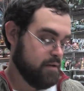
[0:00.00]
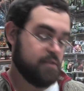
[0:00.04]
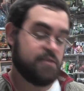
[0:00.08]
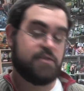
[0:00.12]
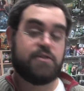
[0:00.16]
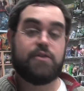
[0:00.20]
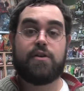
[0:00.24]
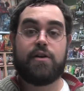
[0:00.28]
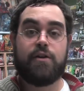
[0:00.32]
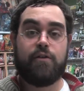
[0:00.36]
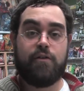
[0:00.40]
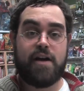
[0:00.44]

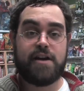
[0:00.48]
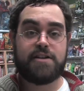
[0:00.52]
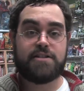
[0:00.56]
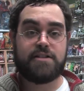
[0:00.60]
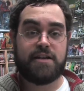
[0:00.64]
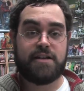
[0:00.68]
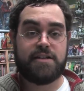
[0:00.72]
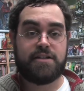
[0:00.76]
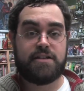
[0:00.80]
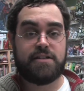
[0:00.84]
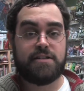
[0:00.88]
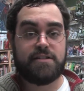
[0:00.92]
So
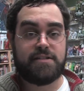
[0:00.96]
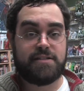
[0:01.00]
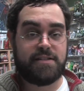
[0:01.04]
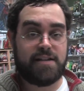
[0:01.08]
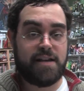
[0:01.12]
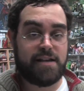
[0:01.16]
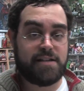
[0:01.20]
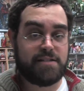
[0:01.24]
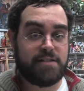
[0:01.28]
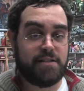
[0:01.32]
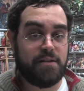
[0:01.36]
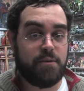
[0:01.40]
congratulations,
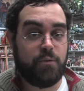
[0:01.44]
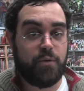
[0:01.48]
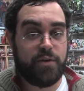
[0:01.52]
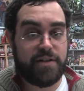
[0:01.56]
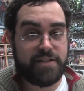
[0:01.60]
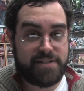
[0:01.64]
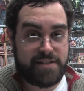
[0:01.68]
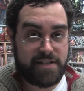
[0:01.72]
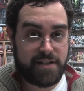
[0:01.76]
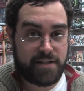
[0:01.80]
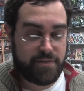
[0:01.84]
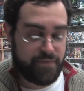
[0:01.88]

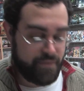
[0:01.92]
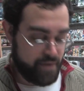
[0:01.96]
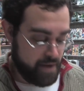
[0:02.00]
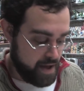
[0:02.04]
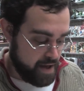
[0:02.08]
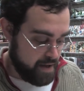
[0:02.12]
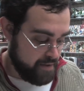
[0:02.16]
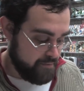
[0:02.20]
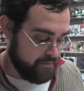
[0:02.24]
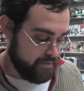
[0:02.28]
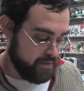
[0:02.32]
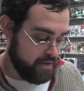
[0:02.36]

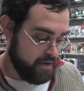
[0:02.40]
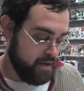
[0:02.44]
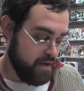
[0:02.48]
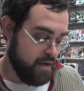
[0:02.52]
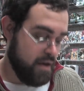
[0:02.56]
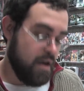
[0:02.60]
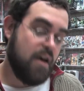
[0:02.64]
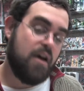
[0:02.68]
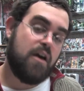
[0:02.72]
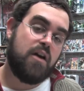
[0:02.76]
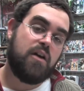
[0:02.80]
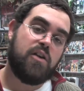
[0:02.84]
Teslum165.
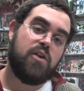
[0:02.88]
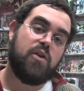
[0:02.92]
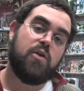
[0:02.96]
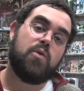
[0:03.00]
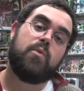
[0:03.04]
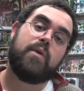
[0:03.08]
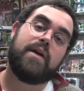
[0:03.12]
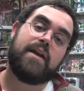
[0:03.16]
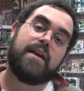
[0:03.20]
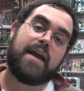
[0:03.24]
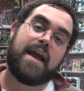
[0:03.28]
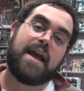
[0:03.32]
You
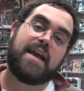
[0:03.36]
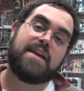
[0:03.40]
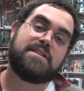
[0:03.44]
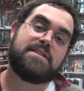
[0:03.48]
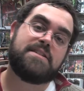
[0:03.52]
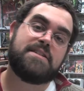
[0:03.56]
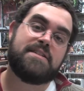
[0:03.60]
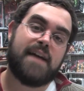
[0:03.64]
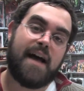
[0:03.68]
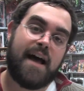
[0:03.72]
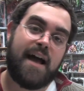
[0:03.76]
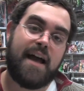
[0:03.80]
win a
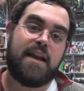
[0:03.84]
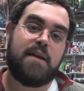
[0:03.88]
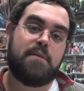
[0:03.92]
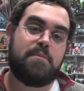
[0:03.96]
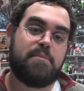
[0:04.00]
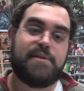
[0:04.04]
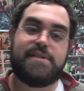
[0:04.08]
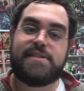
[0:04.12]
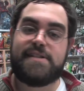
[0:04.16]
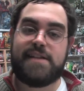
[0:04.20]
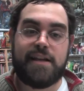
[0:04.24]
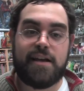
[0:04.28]
signed
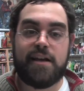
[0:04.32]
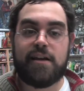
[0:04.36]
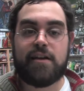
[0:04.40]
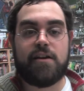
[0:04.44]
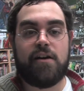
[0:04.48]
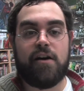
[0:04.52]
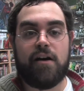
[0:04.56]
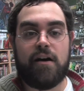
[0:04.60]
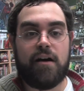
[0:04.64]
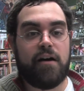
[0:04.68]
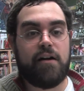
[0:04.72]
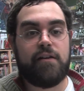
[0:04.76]
Bazinga
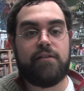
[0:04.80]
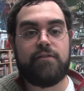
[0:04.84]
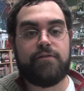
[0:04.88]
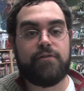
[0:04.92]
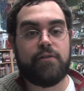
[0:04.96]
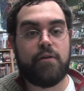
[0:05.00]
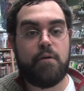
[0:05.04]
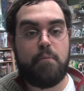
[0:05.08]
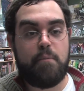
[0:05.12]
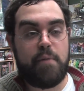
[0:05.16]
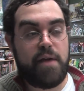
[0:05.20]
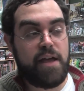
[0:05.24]
card
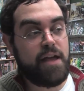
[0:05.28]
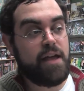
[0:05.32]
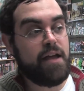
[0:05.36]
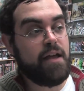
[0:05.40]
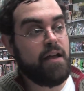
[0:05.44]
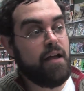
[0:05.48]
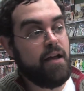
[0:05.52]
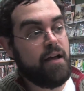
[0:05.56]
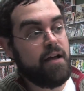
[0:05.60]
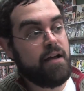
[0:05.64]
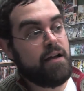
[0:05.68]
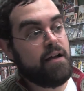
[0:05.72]
from
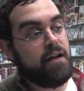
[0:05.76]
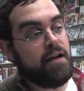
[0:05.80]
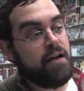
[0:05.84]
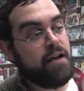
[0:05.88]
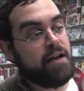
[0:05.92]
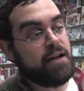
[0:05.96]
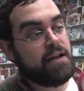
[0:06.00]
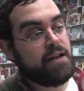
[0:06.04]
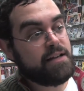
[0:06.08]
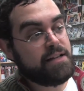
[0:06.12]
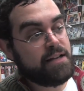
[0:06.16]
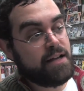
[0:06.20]
me,
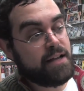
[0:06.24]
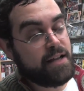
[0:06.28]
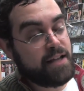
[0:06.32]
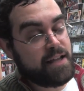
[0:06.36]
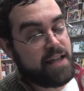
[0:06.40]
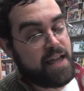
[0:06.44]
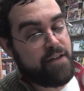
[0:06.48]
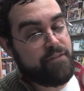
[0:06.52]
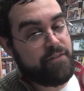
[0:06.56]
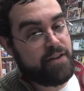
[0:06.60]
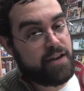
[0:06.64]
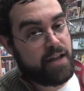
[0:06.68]

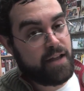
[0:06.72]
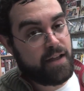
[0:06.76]
Kevin